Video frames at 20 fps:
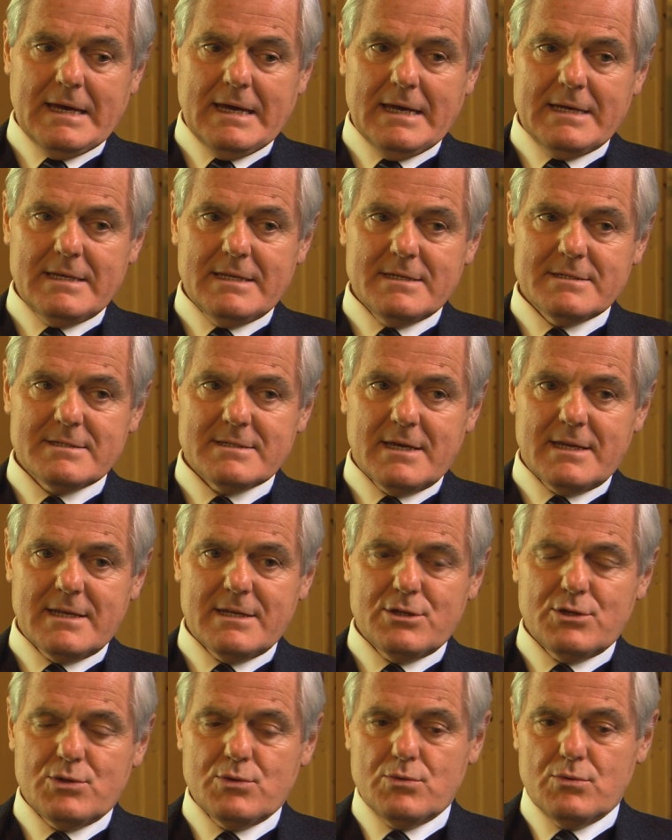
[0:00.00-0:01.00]
I
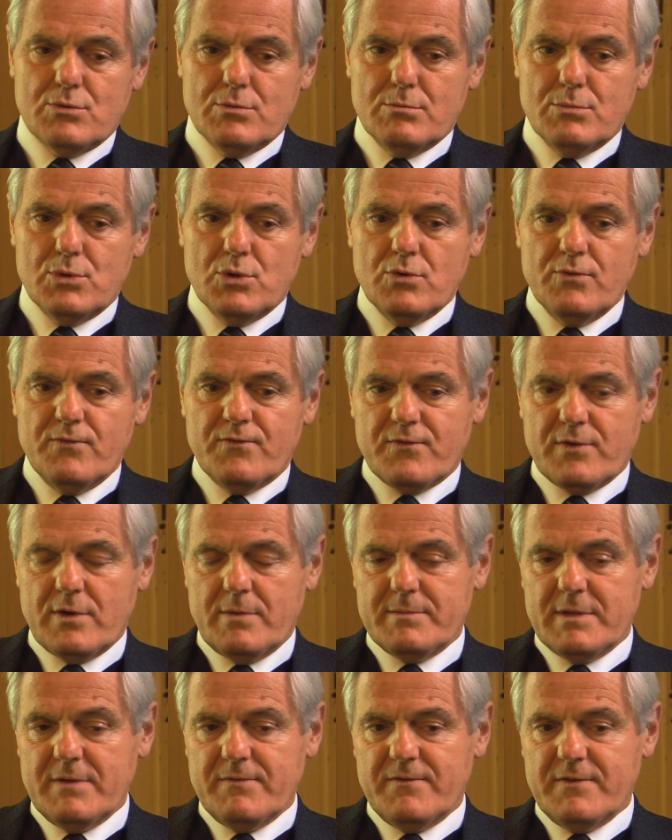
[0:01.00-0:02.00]
decided to move
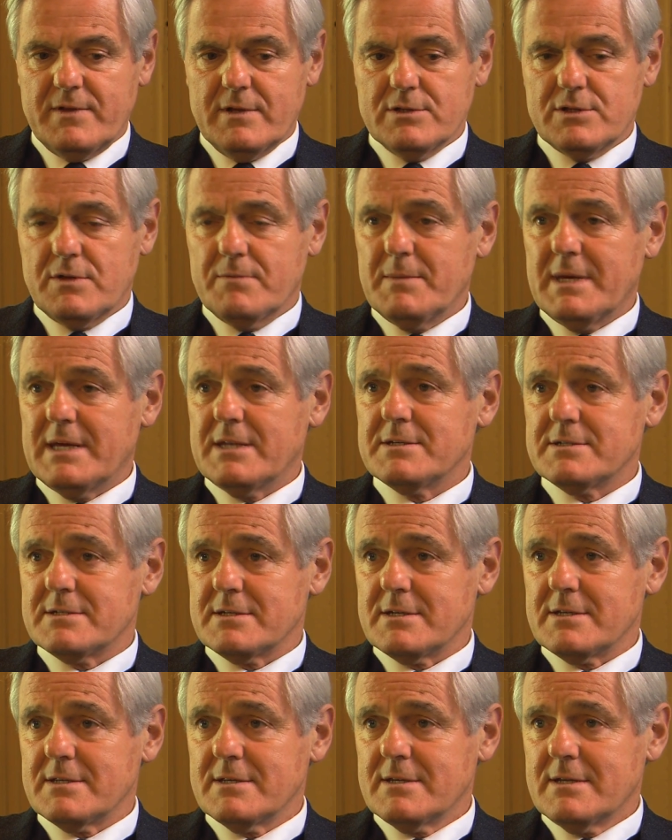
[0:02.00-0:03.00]
from the field of
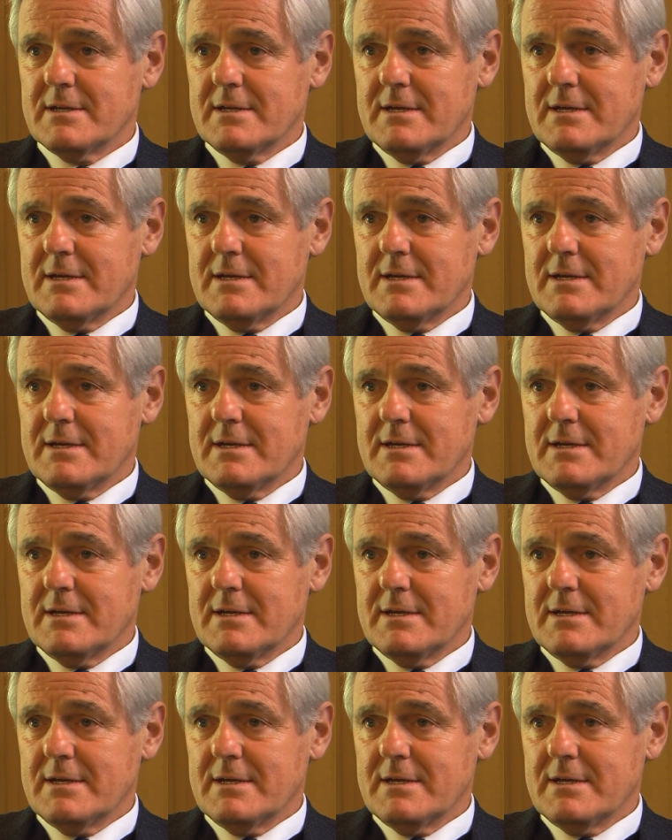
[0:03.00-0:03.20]
medicine